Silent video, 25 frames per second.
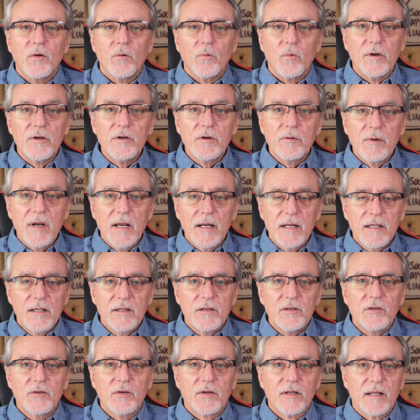When you're ready,
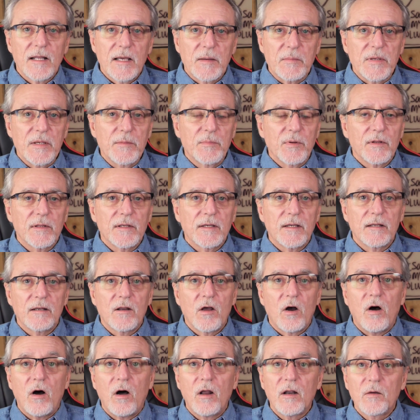you can let people
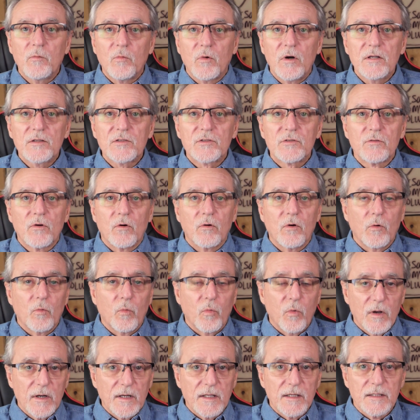in all at once or
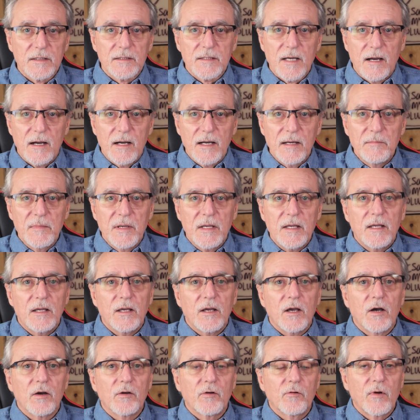one at a time,
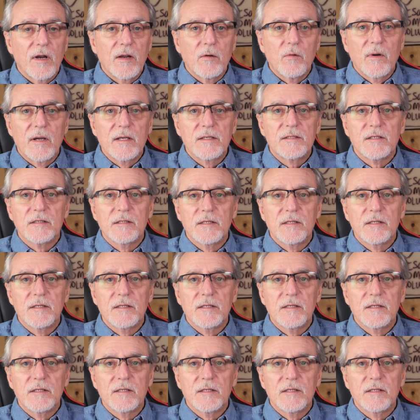a great way to